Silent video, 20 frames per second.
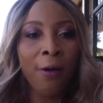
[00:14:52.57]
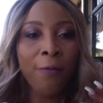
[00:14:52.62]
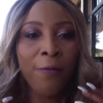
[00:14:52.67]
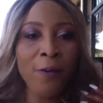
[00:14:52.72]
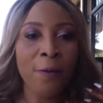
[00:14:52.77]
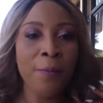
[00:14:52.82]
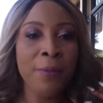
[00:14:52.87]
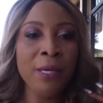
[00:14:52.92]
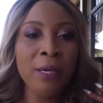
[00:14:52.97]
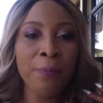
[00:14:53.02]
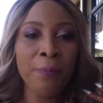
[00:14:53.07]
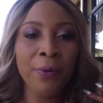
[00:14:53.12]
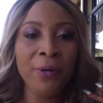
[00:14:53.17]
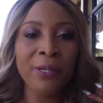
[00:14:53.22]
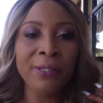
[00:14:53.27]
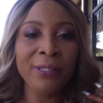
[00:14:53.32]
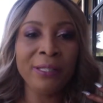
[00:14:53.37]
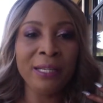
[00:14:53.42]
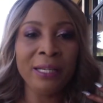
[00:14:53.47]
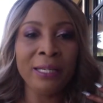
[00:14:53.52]
For me
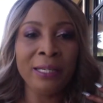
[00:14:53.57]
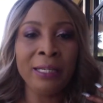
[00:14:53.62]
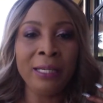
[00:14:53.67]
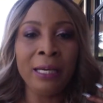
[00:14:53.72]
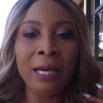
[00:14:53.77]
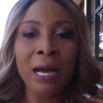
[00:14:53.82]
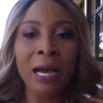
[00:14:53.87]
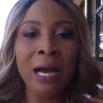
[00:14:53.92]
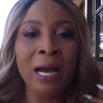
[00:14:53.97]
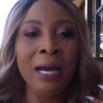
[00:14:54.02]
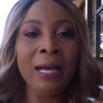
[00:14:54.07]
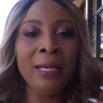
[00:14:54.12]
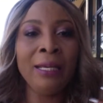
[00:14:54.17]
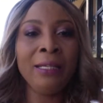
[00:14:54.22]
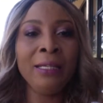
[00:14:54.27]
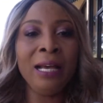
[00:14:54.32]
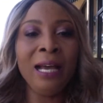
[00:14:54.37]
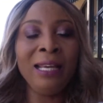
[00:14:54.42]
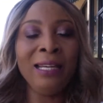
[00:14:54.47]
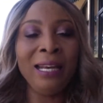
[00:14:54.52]
personally,
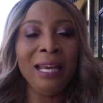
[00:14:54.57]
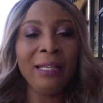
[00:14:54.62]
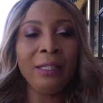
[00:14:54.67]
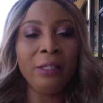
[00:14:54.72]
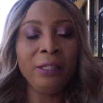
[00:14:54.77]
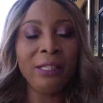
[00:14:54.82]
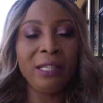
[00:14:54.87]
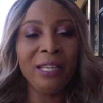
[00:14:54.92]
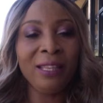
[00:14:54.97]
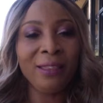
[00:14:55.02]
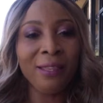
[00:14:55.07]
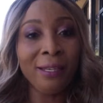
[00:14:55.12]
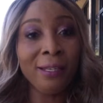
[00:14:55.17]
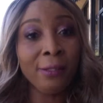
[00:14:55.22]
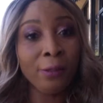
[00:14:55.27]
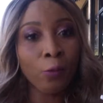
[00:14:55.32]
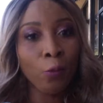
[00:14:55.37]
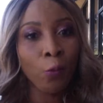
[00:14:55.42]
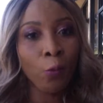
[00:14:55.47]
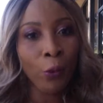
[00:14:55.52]
I, I like to see
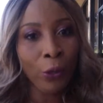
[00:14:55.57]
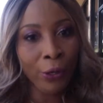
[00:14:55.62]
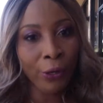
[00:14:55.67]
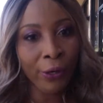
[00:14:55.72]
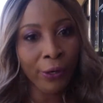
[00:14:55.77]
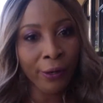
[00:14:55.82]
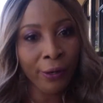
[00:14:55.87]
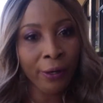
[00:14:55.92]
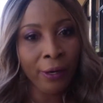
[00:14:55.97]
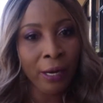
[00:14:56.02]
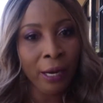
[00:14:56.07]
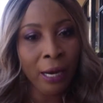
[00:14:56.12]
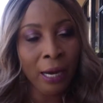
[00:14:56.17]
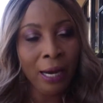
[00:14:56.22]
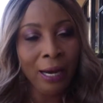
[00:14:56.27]
things work.